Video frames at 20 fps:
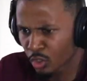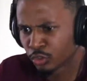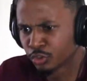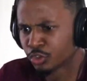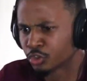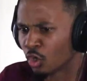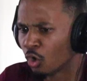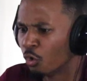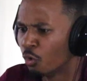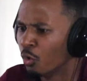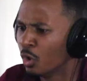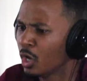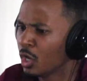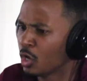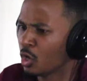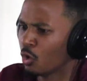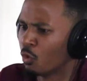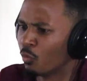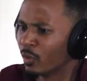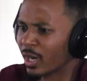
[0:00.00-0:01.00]
So
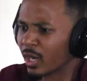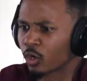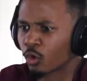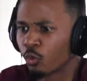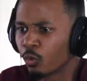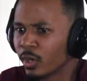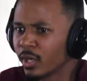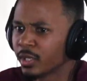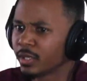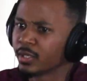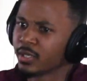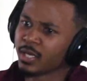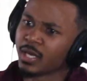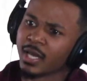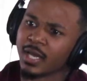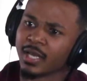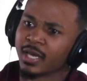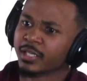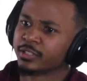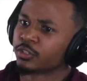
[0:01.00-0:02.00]
when I quit,
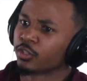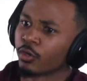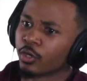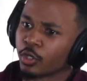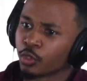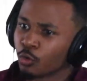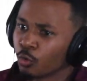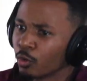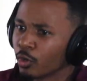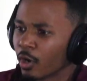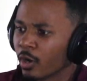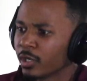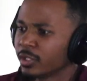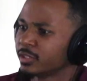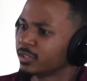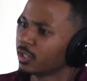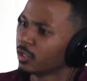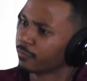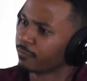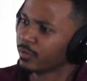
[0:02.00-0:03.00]
and I started doing all
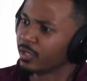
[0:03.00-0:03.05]
this stuff,